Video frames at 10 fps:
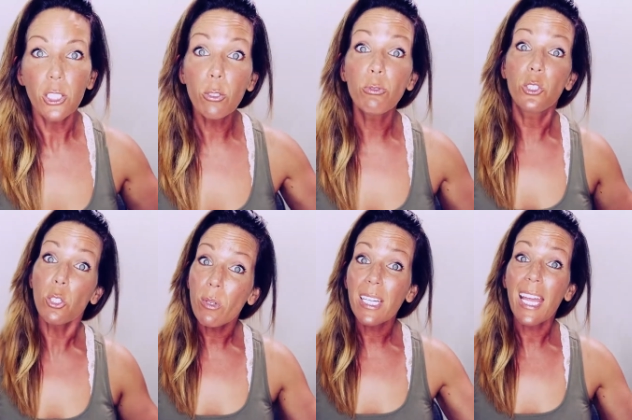You
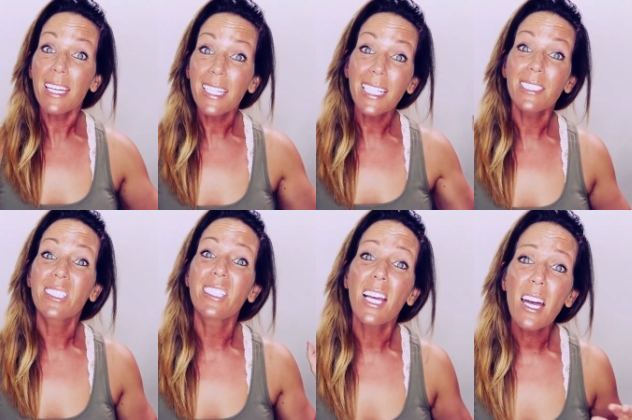do it and it's
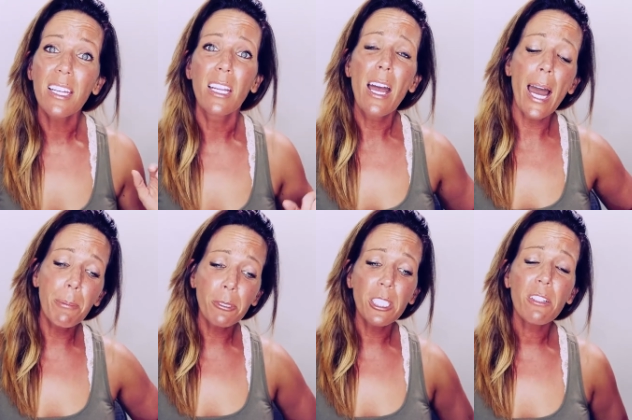done. I
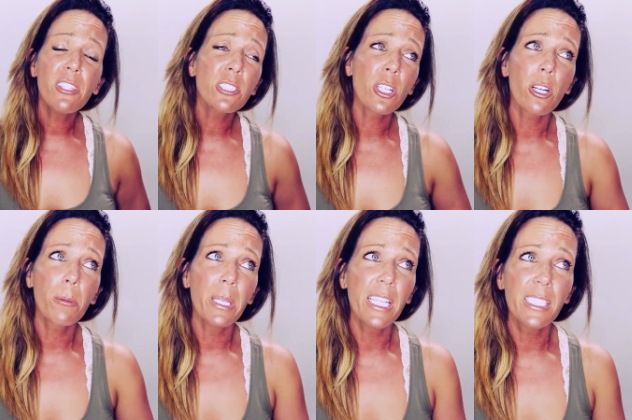believe the
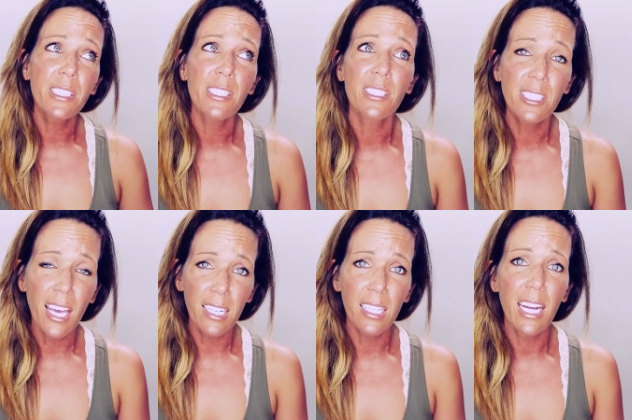term is
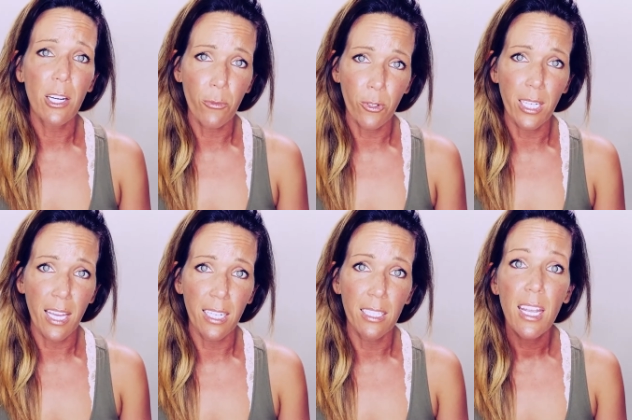set it and
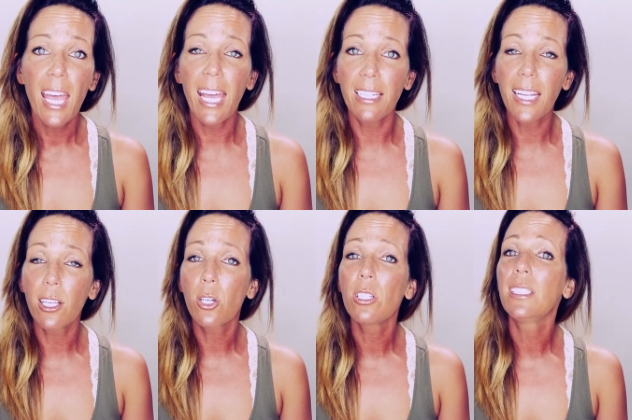forget it. And
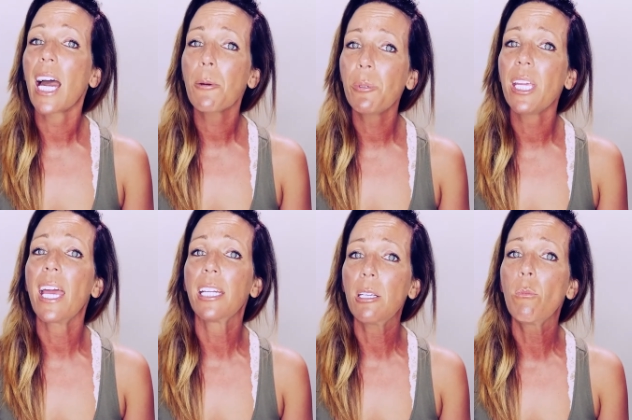it could not be
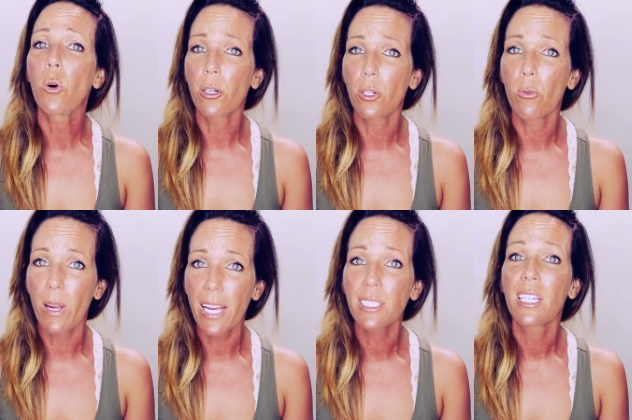any more
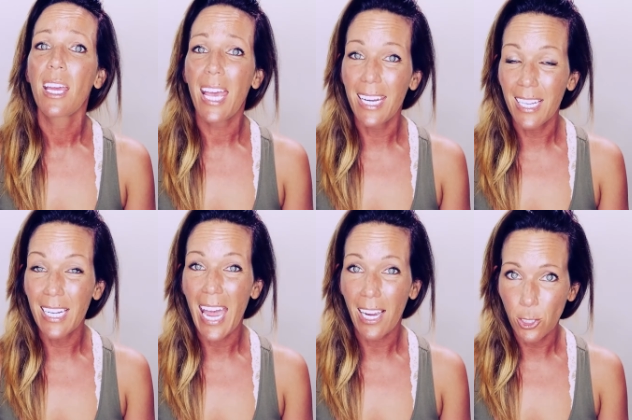correct and
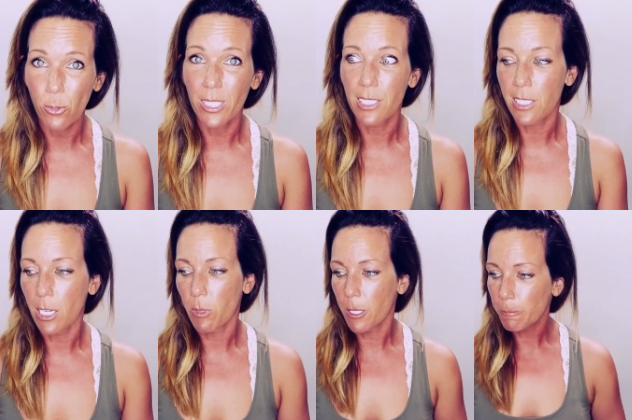an accurate
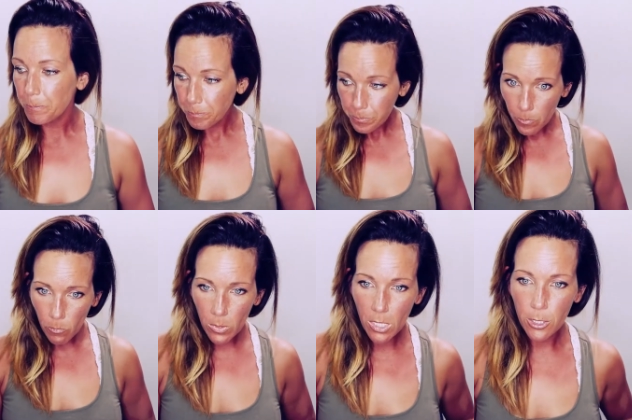statement.
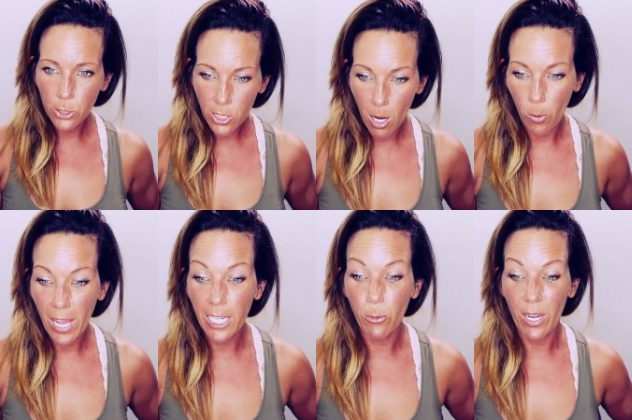So
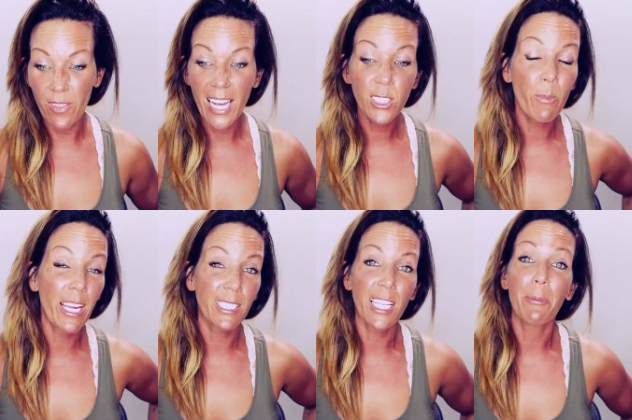anyway, that's
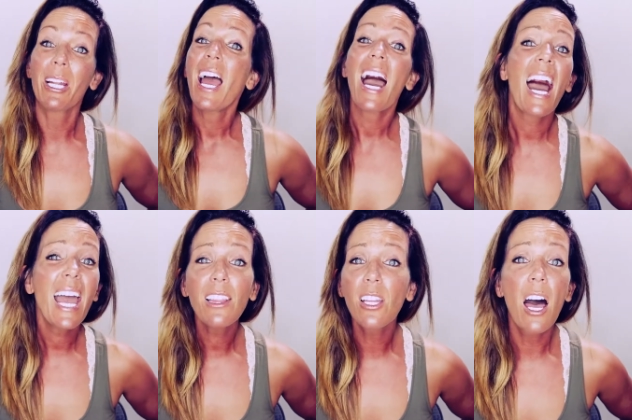my excitement.
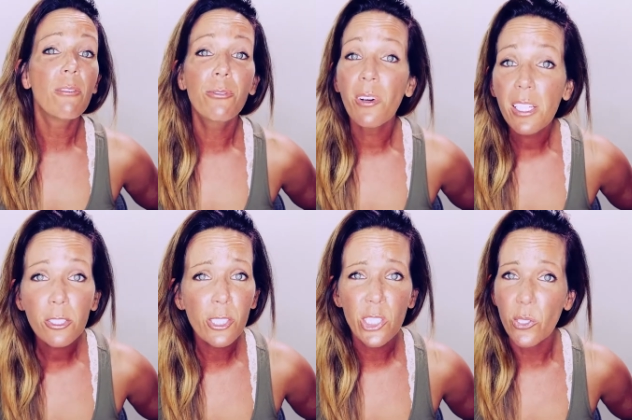I love
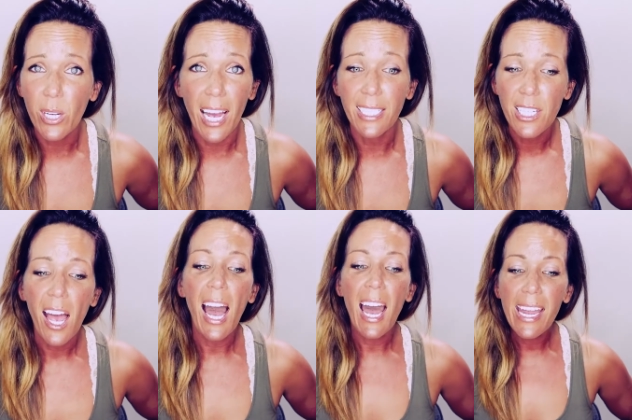funnels, you guys.
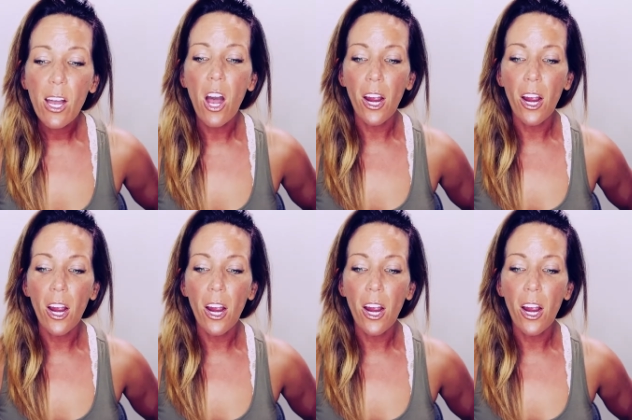I